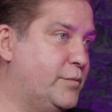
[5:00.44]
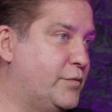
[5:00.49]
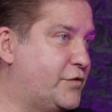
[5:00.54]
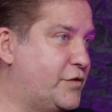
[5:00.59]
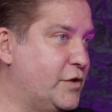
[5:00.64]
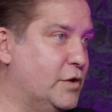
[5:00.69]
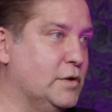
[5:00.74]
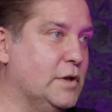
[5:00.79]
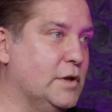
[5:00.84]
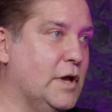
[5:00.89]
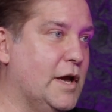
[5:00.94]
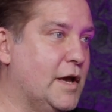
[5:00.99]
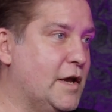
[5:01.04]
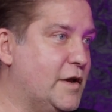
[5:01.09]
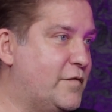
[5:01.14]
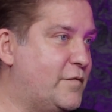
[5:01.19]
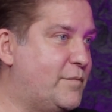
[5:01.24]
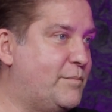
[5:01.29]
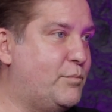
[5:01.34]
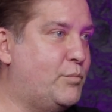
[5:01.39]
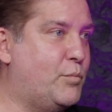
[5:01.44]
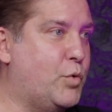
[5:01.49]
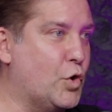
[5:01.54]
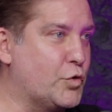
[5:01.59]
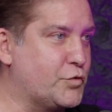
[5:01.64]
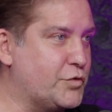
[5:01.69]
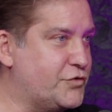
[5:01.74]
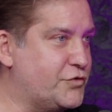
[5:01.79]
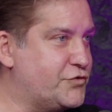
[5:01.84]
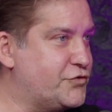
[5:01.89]
still as, like as they all did
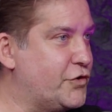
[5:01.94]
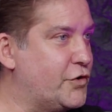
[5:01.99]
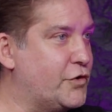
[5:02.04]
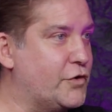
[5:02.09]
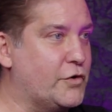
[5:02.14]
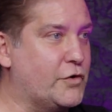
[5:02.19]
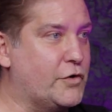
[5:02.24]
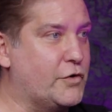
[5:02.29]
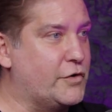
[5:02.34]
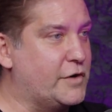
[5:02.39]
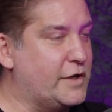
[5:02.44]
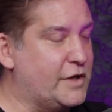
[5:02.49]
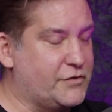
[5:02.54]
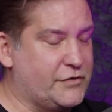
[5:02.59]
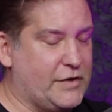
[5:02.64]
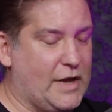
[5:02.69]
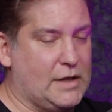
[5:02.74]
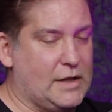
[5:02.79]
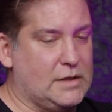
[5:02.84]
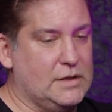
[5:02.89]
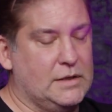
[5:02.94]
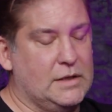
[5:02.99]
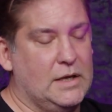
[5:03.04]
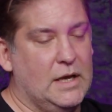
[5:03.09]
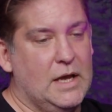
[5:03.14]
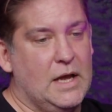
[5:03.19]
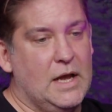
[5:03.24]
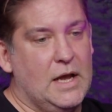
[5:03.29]
portraiture, right? yes. okay. exactly.